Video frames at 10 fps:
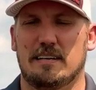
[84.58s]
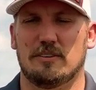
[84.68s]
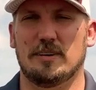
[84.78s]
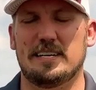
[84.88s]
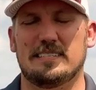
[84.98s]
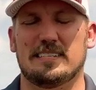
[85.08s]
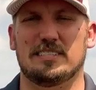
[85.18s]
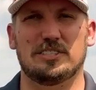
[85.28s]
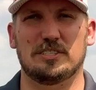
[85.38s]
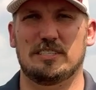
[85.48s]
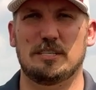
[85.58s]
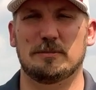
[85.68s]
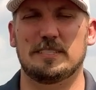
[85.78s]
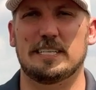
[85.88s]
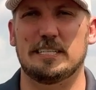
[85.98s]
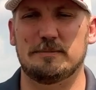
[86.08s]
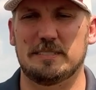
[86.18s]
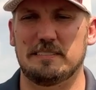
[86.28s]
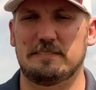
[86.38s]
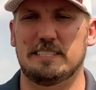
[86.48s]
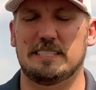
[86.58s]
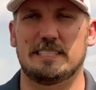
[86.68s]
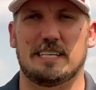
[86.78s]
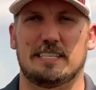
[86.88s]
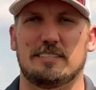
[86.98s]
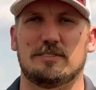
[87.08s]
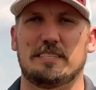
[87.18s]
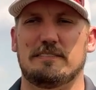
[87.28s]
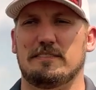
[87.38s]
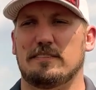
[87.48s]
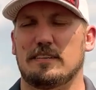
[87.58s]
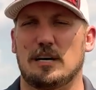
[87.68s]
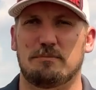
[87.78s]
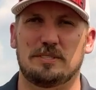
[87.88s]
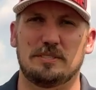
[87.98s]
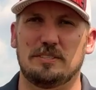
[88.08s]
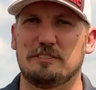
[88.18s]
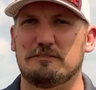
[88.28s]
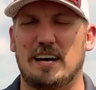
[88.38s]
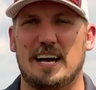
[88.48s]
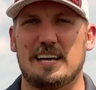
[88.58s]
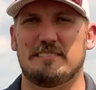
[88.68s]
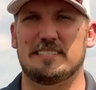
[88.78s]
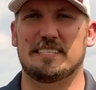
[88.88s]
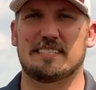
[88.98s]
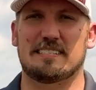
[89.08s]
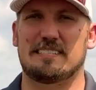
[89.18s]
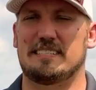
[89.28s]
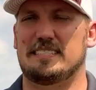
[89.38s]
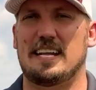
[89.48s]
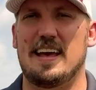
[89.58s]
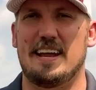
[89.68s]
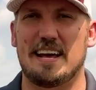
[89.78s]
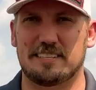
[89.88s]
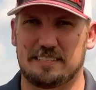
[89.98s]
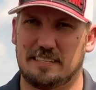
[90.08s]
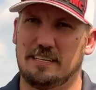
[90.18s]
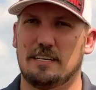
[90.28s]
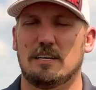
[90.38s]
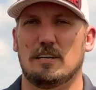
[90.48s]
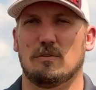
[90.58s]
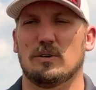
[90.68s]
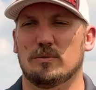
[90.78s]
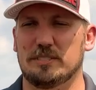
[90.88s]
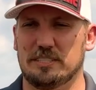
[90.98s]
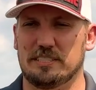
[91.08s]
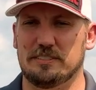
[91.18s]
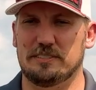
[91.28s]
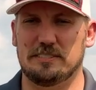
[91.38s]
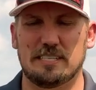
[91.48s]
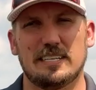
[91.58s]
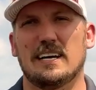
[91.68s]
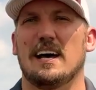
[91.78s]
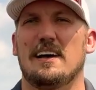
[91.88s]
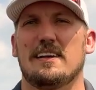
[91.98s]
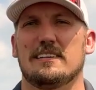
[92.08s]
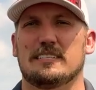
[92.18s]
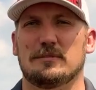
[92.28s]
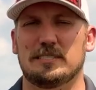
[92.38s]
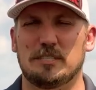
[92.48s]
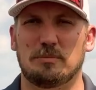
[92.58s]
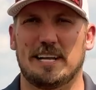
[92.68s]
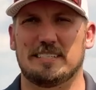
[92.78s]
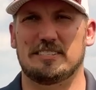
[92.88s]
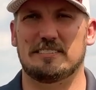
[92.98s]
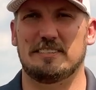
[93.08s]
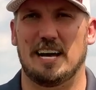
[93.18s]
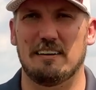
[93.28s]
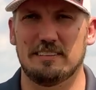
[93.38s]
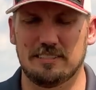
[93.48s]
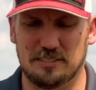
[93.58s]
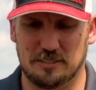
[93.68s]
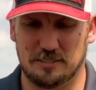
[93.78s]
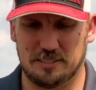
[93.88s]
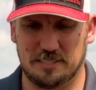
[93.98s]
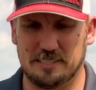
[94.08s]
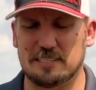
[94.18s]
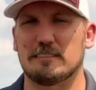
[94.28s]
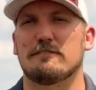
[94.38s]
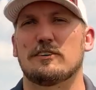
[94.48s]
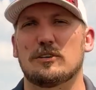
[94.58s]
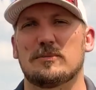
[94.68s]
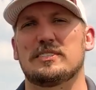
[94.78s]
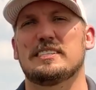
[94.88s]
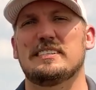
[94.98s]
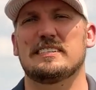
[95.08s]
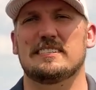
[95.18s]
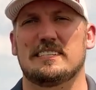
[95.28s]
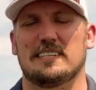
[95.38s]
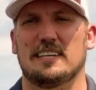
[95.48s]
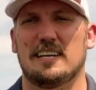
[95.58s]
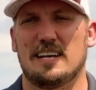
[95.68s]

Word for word: rates that should typically kill them in the field all the way up to five, six, ten X what we should use, and some of these plants survived. So there is confirmed resistance here.